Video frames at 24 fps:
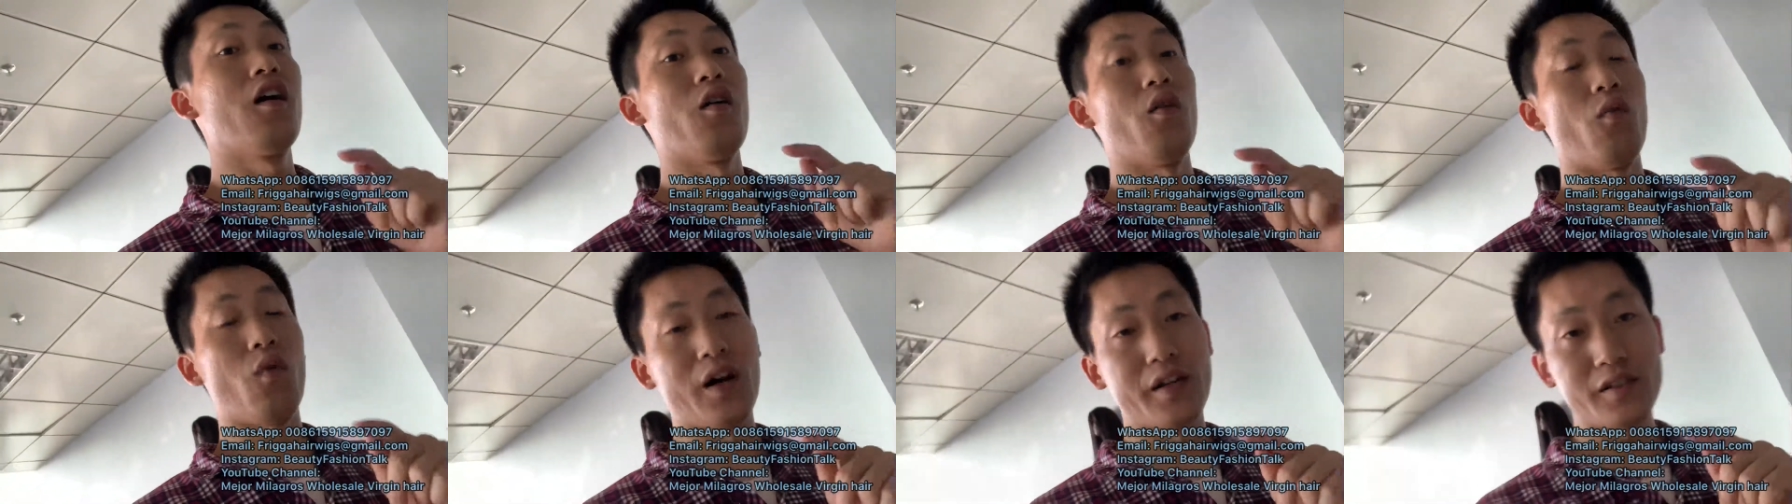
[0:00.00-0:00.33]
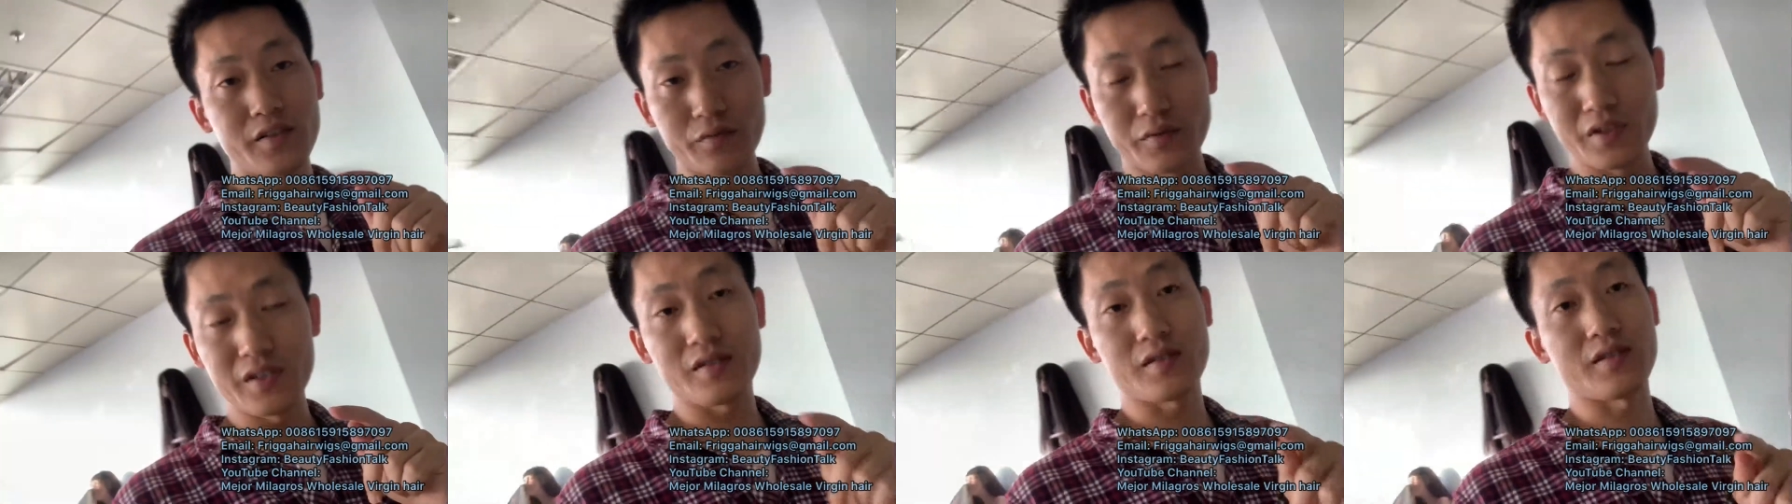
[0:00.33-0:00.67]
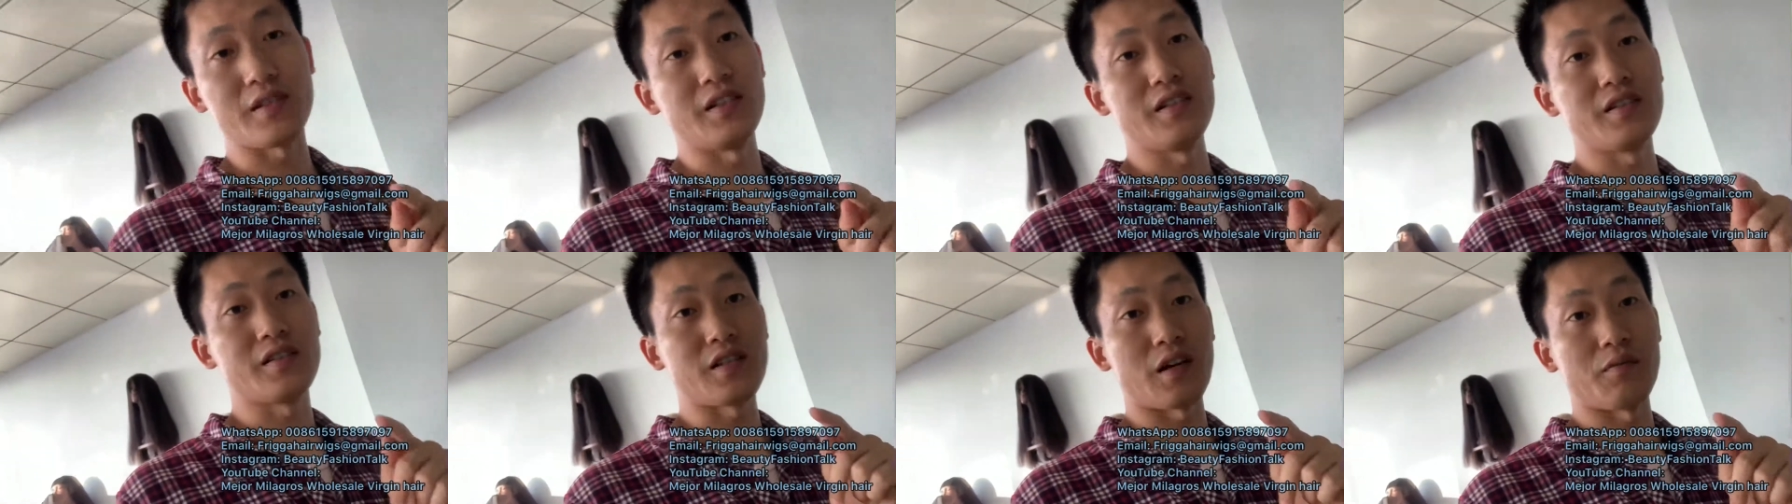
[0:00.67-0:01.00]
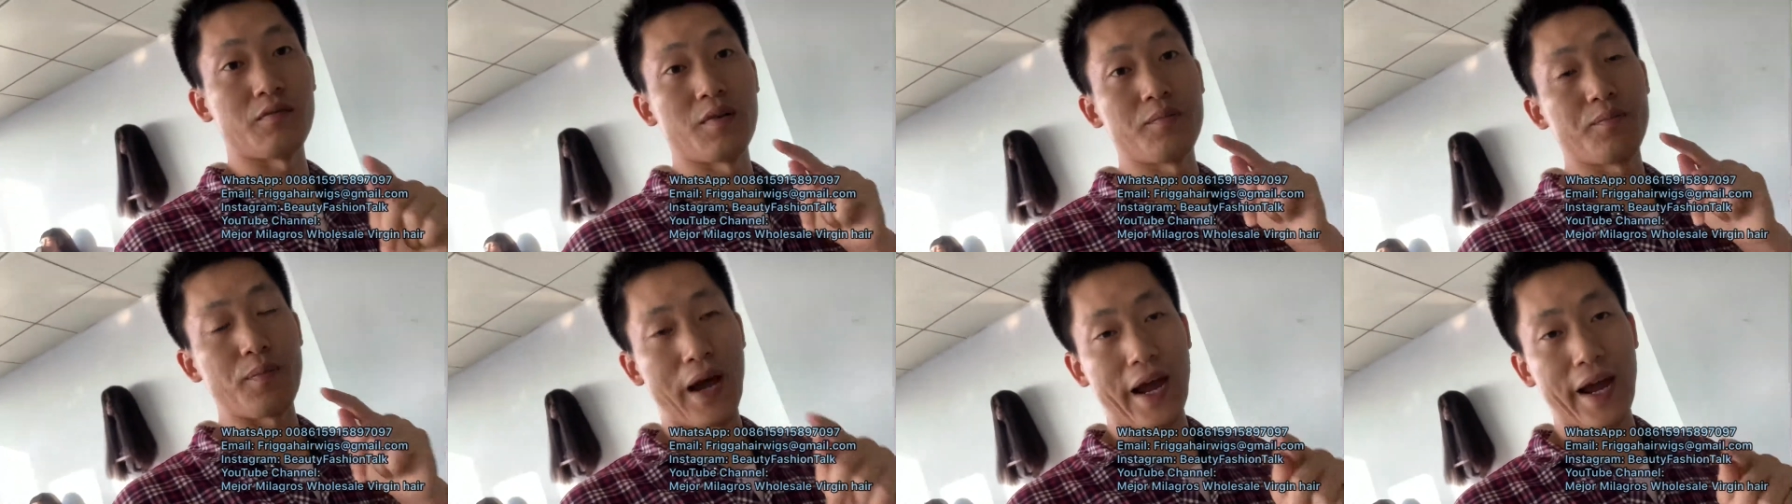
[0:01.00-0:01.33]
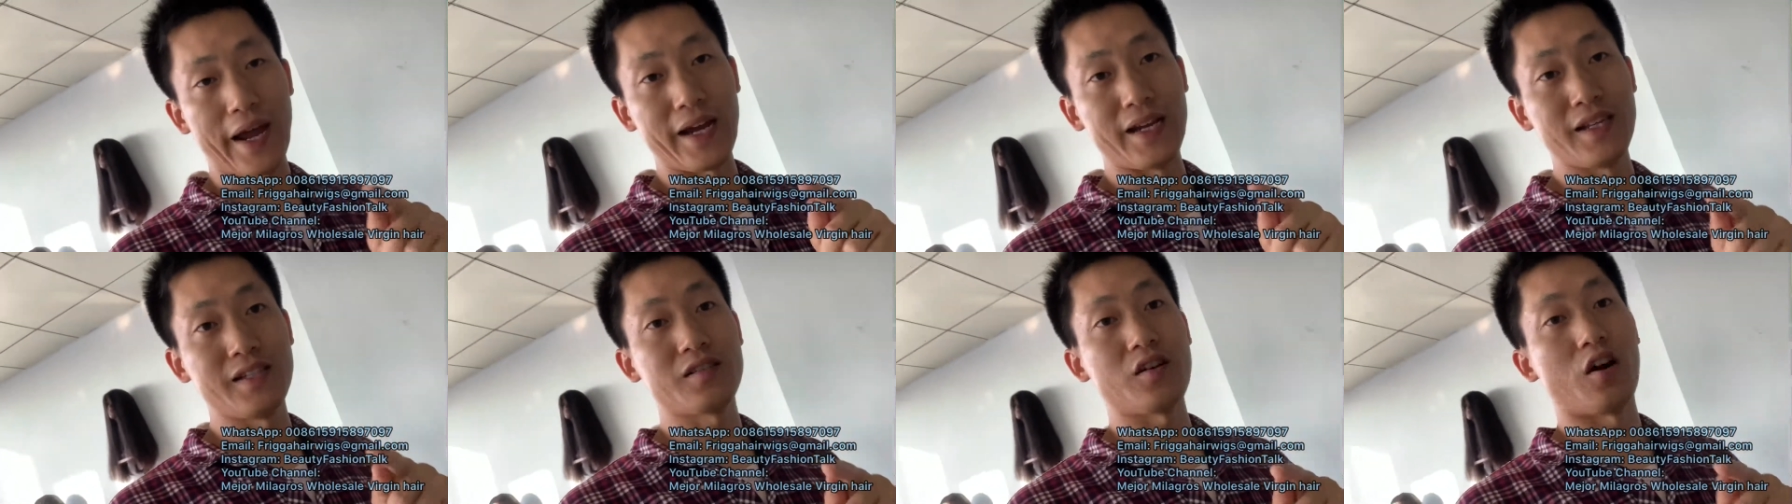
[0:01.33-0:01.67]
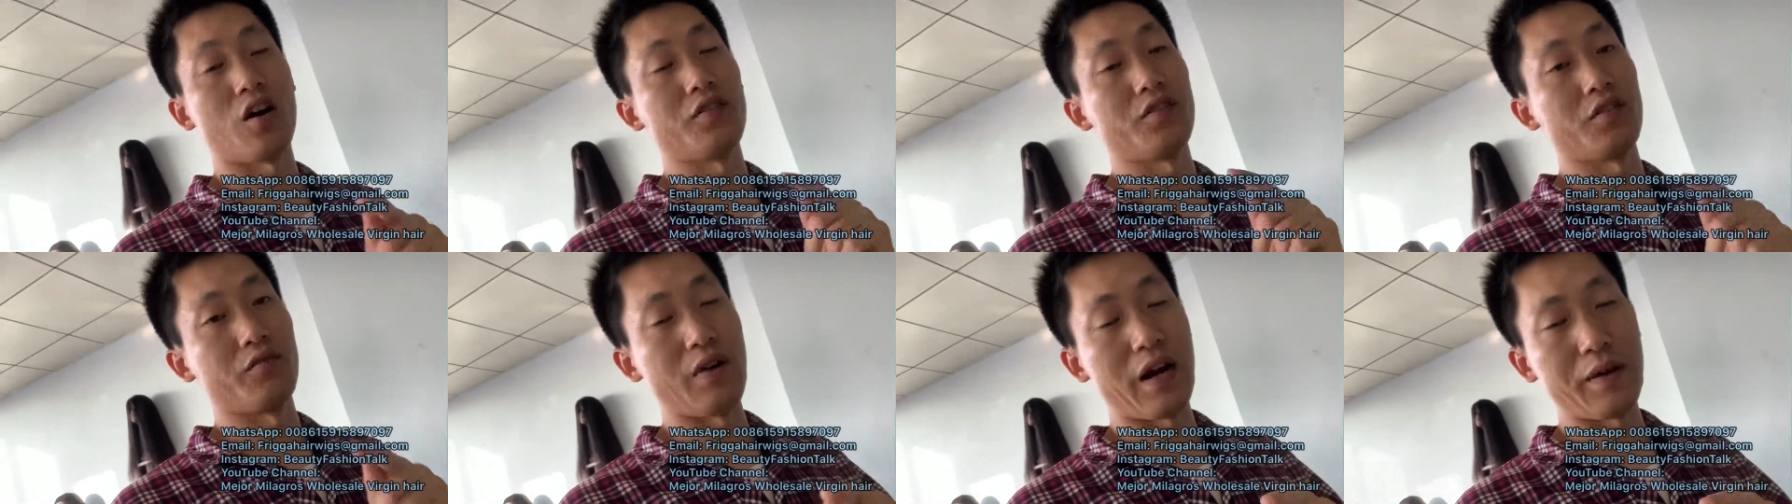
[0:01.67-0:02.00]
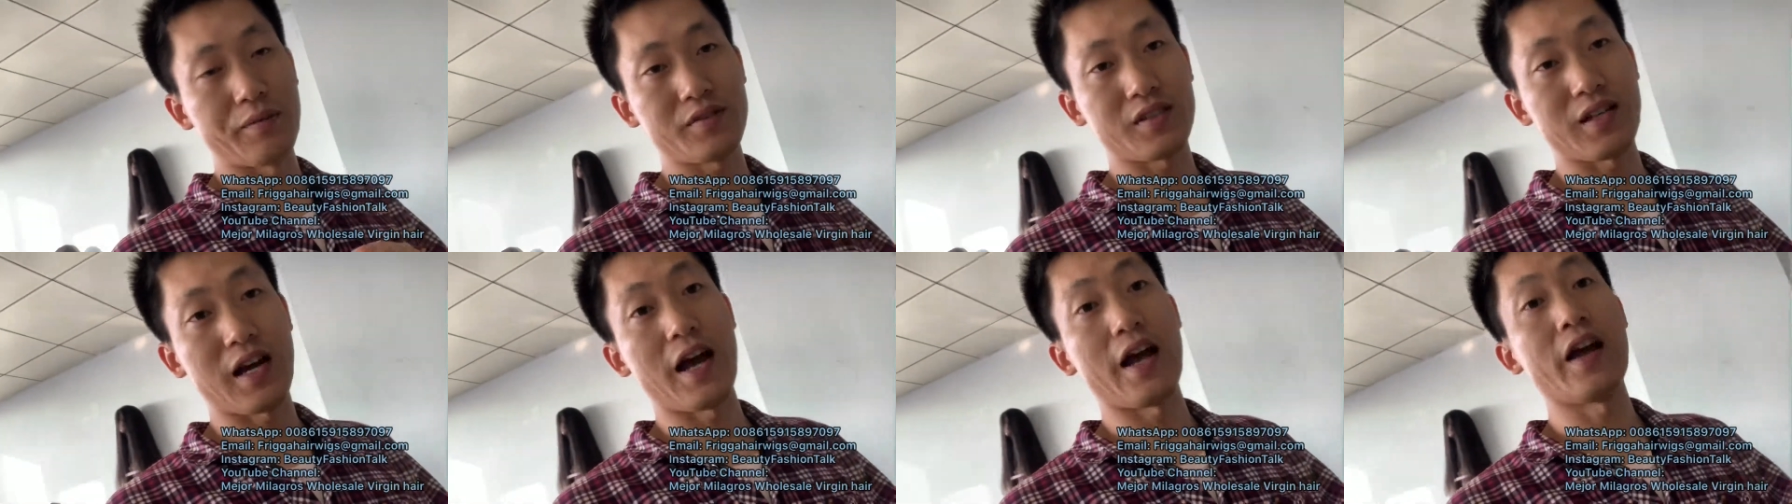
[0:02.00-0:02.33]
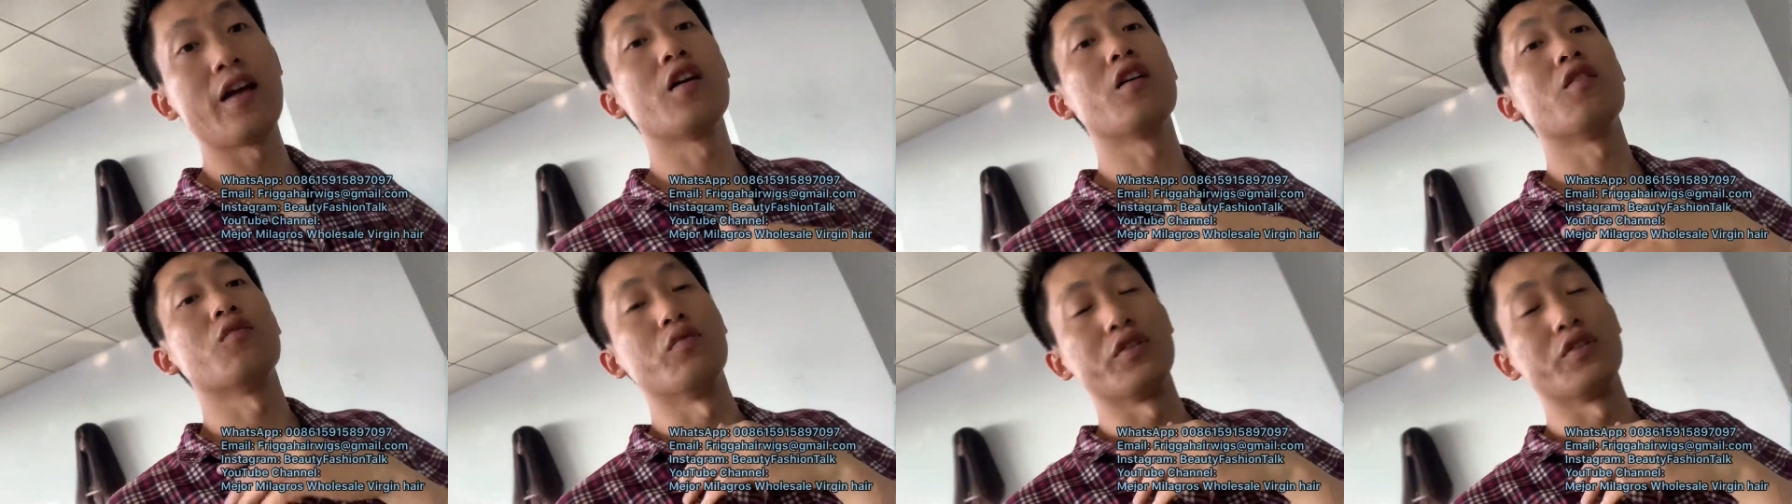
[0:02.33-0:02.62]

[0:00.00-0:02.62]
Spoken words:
Once we see someone pays on the website,